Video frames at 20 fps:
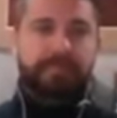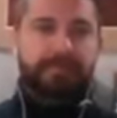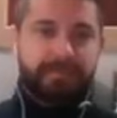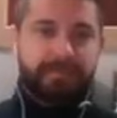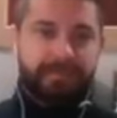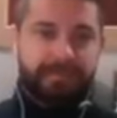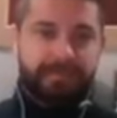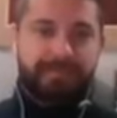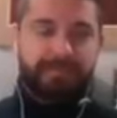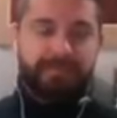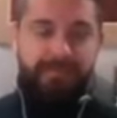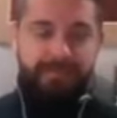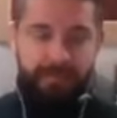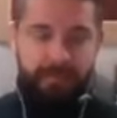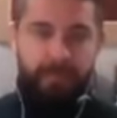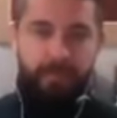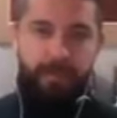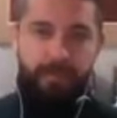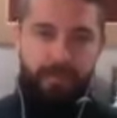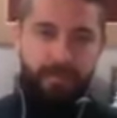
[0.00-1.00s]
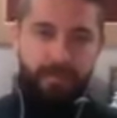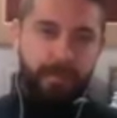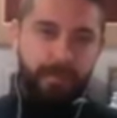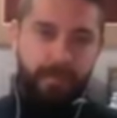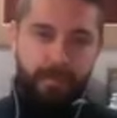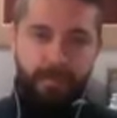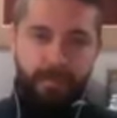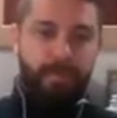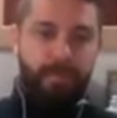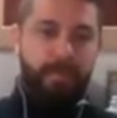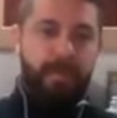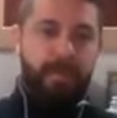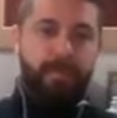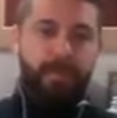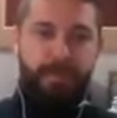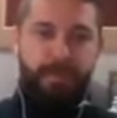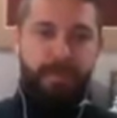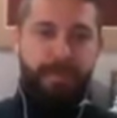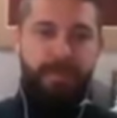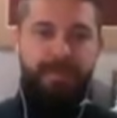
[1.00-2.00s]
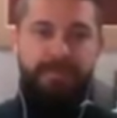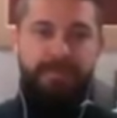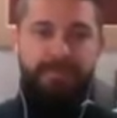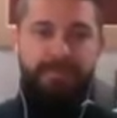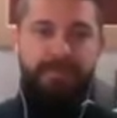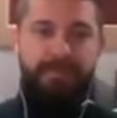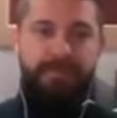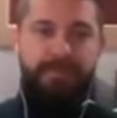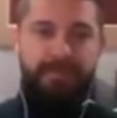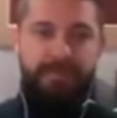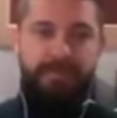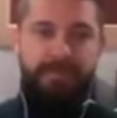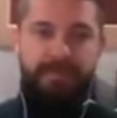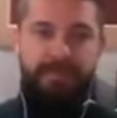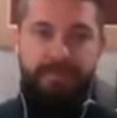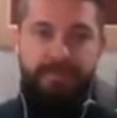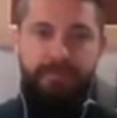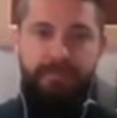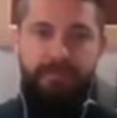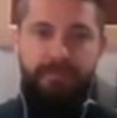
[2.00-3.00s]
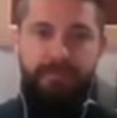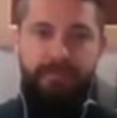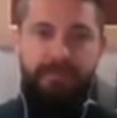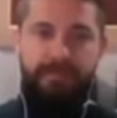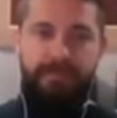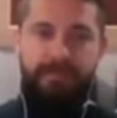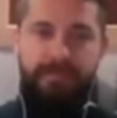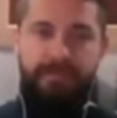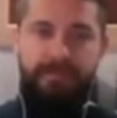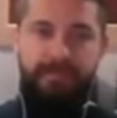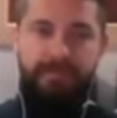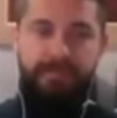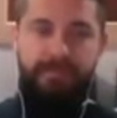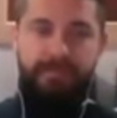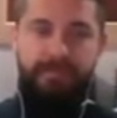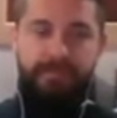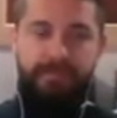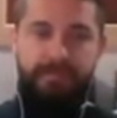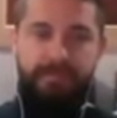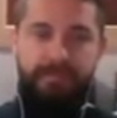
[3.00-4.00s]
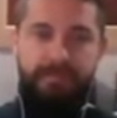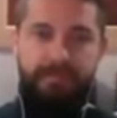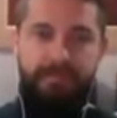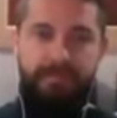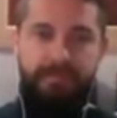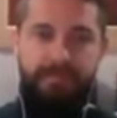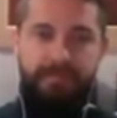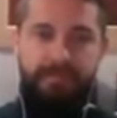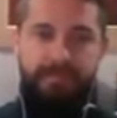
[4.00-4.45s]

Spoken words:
(silent)